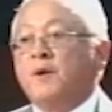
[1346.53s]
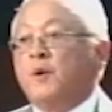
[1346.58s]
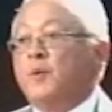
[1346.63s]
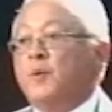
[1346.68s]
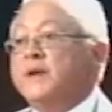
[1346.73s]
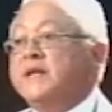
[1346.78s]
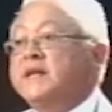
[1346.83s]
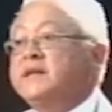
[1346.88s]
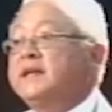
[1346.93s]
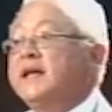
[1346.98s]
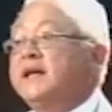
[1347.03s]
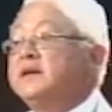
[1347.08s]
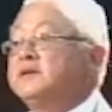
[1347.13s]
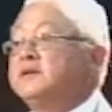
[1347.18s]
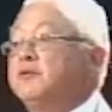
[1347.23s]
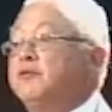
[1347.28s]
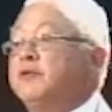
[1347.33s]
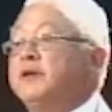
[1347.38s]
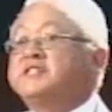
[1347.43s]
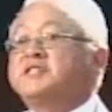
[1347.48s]
We intend
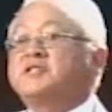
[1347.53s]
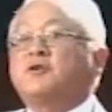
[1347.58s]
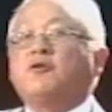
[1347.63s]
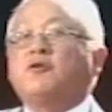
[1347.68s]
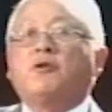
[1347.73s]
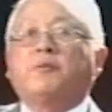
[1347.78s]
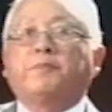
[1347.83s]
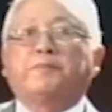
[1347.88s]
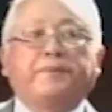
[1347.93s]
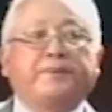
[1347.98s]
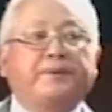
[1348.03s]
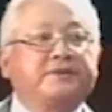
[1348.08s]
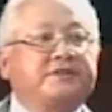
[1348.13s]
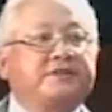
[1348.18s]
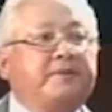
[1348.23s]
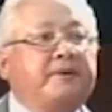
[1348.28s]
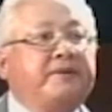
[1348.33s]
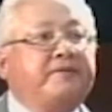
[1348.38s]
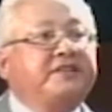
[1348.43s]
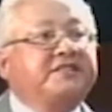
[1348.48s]
to rescope
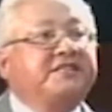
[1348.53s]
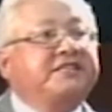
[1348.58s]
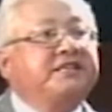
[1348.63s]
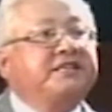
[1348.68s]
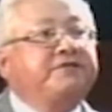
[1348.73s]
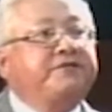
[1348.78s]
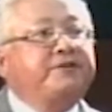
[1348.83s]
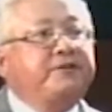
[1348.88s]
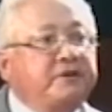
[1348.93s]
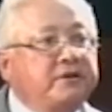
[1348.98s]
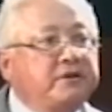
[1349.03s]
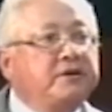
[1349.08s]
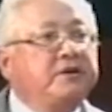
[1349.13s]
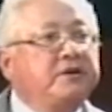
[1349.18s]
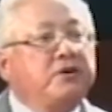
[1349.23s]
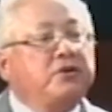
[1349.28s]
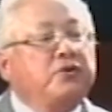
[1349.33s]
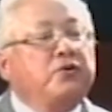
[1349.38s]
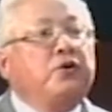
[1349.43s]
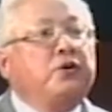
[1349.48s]
some of the civil
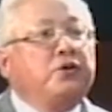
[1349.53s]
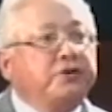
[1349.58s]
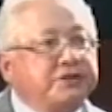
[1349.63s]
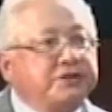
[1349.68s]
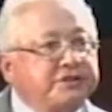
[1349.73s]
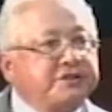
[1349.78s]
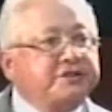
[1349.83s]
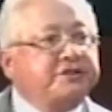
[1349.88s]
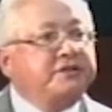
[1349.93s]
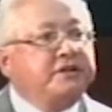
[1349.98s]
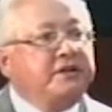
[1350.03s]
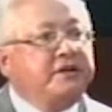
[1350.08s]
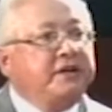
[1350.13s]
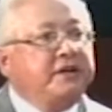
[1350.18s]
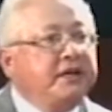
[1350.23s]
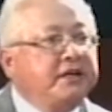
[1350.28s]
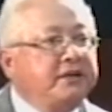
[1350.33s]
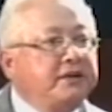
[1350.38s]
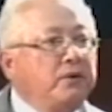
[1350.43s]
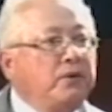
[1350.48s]
courts
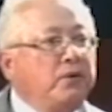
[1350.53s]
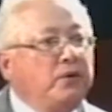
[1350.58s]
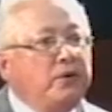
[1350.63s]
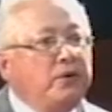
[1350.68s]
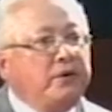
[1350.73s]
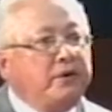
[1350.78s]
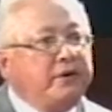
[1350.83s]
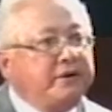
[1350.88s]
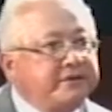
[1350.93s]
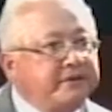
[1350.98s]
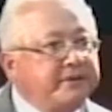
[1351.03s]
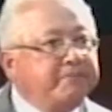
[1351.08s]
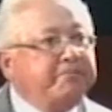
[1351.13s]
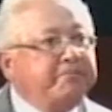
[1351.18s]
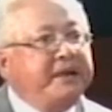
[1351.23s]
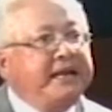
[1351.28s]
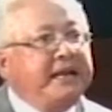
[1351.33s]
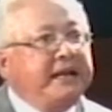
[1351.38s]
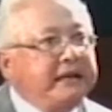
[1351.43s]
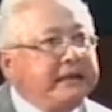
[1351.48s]
in the old
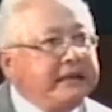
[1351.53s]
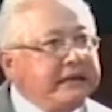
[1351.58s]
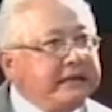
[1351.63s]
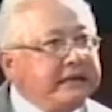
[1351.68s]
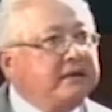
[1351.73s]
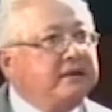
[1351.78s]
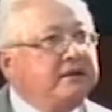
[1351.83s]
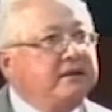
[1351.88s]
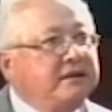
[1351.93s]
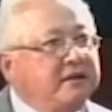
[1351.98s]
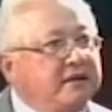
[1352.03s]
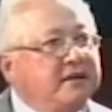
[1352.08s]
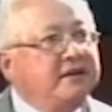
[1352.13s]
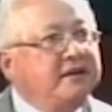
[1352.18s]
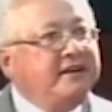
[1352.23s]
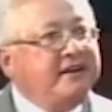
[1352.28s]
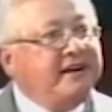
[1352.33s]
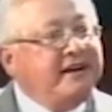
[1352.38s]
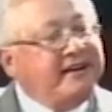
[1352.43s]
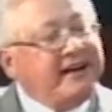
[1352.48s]
building
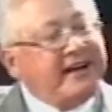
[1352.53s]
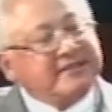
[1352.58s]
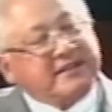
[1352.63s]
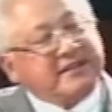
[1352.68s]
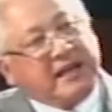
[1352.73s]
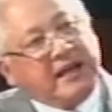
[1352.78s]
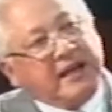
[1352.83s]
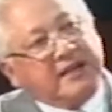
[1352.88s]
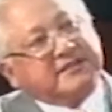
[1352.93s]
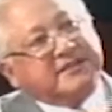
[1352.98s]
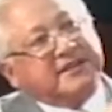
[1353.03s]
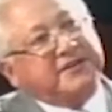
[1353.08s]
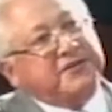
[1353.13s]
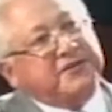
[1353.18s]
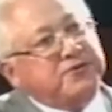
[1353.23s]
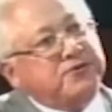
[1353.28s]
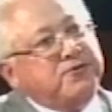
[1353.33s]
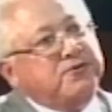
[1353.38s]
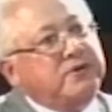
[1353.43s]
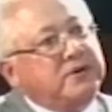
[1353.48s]
as against the
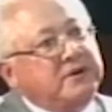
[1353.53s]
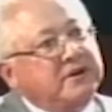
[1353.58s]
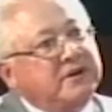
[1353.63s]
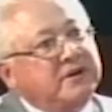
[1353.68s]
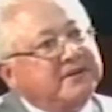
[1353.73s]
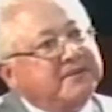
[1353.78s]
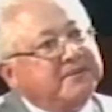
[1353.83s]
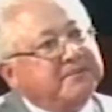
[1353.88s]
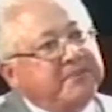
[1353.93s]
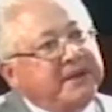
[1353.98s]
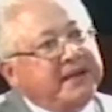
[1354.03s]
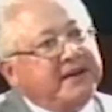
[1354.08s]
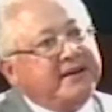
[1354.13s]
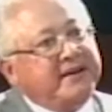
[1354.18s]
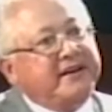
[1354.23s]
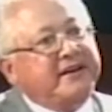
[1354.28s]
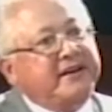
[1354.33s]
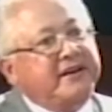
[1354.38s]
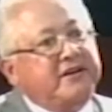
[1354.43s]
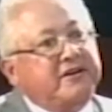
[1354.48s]
new
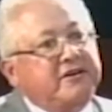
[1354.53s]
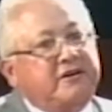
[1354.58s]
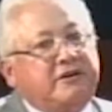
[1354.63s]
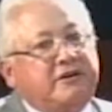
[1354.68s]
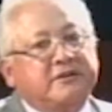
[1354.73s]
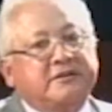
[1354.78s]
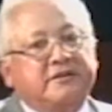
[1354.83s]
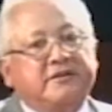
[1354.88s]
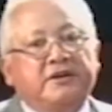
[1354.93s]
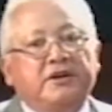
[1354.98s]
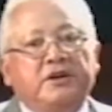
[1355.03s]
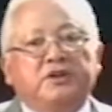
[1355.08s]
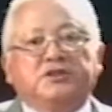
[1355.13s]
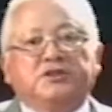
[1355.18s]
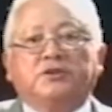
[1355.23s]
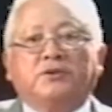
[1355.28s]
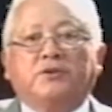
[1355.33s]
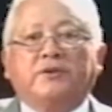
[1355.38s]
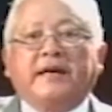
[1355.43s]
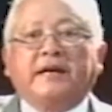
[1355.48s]
building in the north,
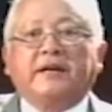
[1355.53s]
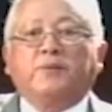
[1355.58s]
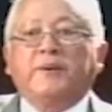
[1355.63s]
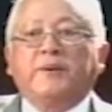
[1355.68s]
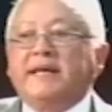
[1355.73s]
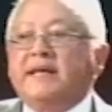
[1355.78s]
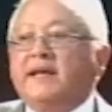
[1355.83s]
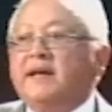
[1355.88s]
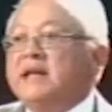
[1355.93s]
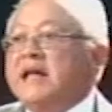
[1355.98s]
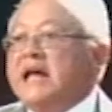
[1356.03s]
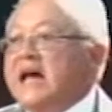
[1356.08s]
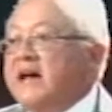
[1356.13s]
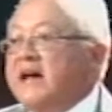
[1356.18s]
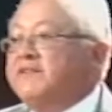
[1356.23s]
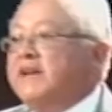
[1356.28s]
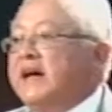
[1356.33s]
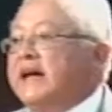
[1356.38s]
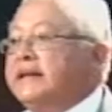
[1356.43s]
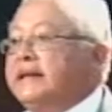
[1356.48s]
so that we can
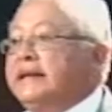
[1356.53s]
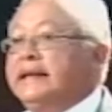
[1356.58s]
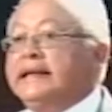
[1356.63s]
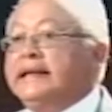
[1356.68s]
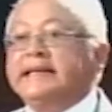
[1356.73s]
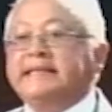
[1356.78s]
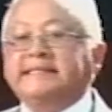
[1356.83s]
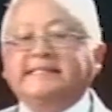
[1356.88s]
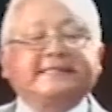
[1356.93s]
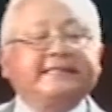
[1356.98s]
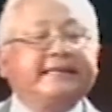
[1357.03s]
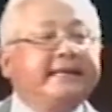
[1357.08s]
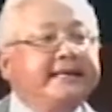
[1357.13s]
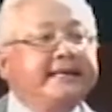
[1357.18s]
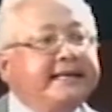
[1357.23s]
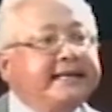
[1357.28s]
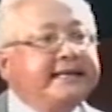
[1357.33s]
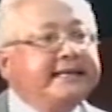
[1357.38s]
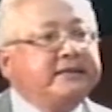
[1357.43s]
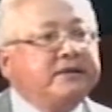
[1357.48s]
have at least
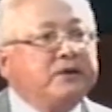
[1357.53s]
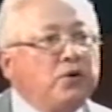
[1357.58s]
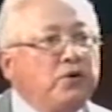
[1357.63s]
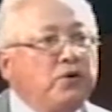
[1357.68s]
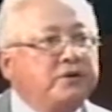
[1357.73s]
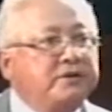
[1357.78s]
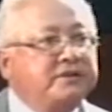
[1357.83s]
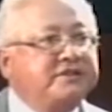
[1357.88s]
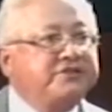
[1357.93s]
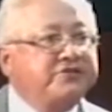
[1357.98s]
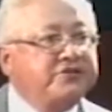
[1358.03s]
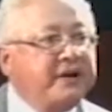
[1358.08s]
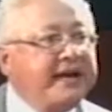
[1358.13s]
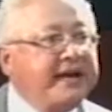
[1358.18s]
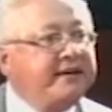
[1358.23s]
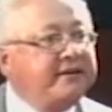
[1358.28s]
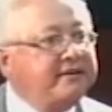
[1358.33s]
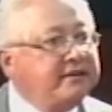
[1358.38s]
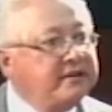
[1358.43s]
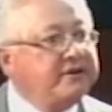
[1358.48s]
8 courts
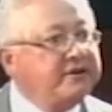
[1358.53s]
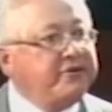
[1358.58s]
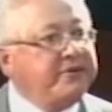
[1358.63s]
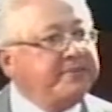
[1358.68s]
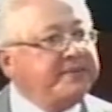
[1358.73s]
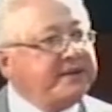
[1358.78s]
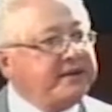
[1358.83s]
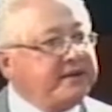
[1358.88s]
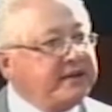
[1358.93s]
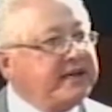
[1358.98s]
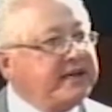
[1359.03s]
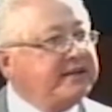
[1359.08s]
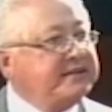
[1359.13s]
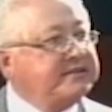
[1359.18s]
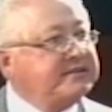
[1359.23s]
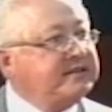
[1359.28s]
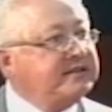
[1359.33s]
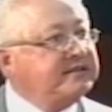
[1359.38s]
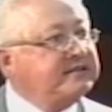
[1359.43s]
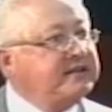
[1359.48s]
trying criminal
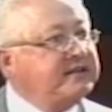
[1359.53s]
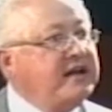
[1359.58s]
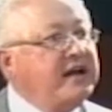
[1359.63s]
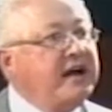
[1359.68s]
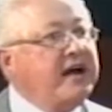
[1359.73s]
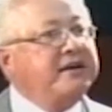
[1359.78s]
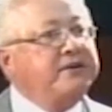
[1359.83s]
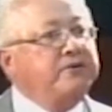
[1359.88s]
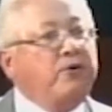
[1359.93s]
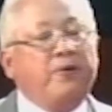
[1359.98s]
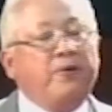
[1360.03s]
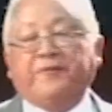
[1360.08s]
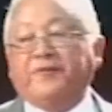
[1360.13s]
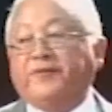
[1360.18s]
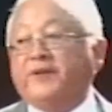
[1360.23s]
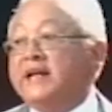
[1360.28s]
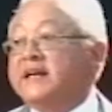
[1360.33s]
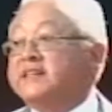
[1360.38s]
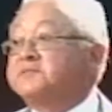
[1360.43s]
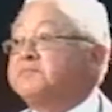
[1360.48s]
cases and
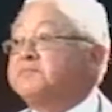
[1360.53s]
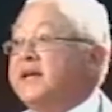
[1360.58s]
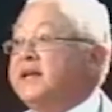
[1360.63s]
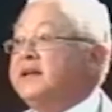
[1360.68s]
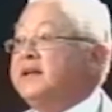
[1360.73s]
hopefully as many